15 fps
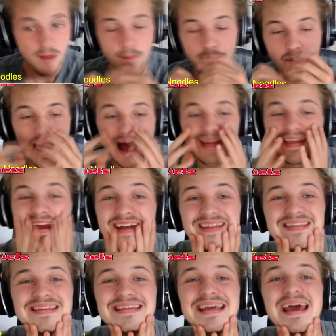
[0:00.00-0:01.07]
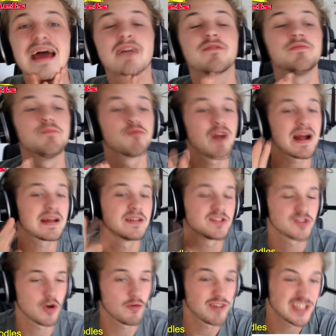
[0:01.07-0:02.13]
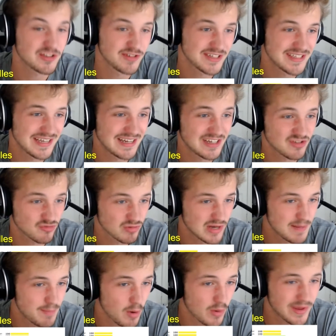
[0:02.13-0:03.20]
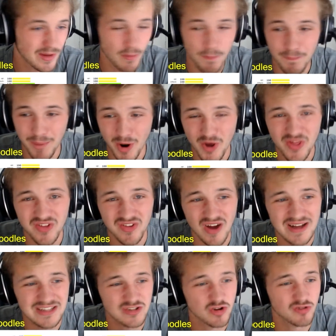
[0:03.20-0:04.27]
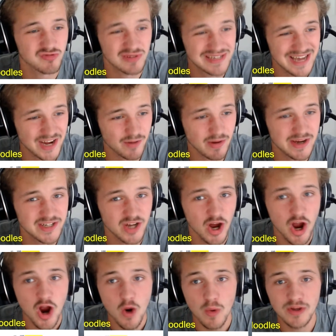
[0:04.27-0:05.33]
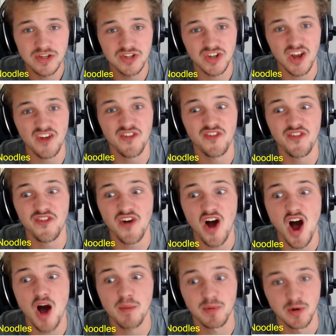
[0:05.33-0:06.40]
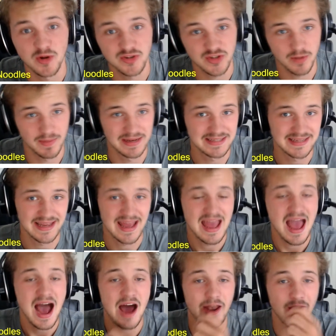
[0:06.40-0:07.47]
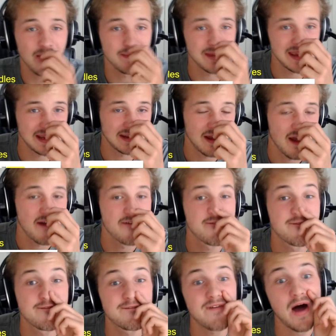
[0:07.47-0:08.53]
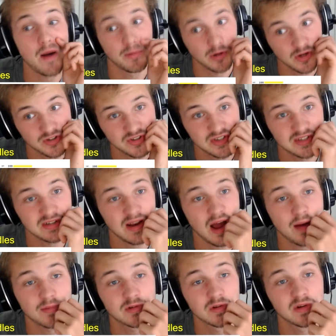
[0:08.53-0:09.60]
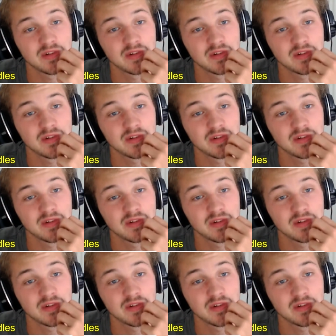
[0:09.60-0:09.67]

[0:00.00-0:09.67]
But at the end of the day, I've been racking assault vest on this thing, and it's really bulky on both sides. It's got Regenerator, which is a fabulous ability, and I mean fabulous. It's an absolutely